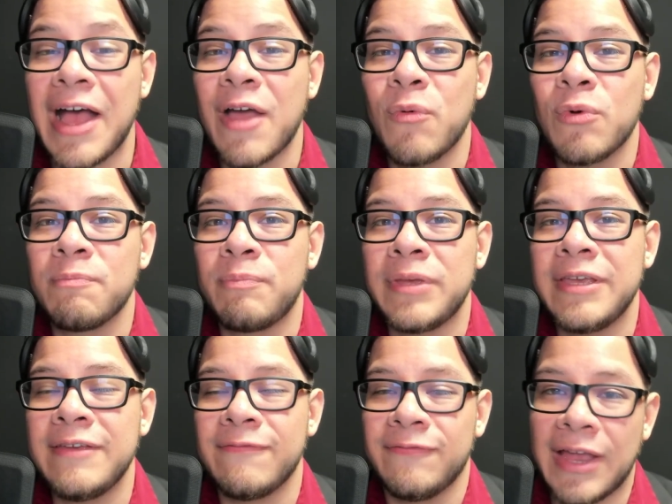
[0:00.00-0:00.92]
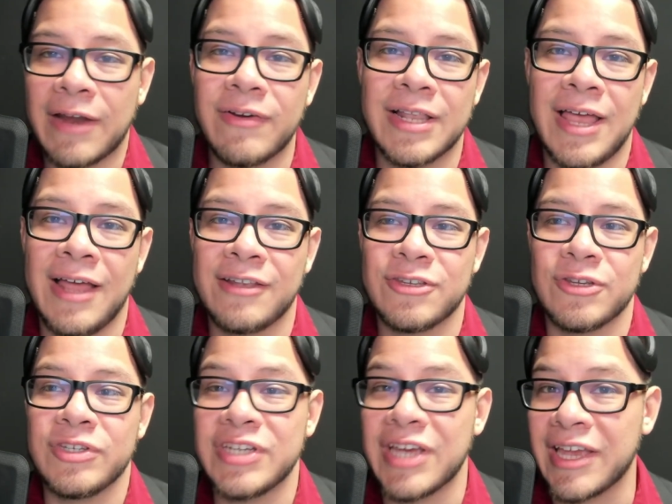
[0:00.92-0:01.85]
I will be very glad
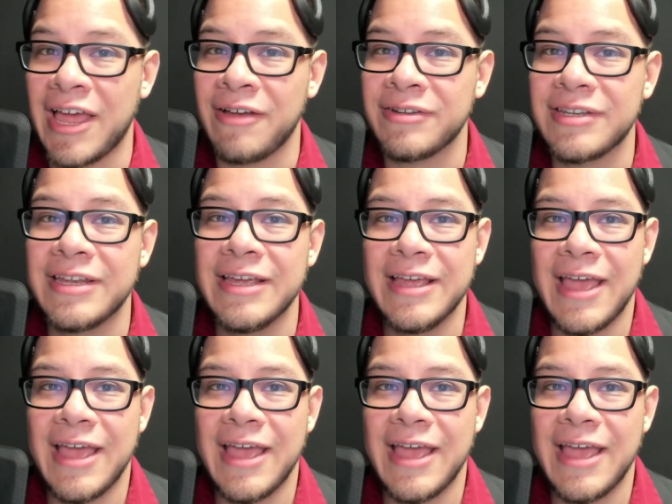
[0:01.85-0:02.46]
to check it out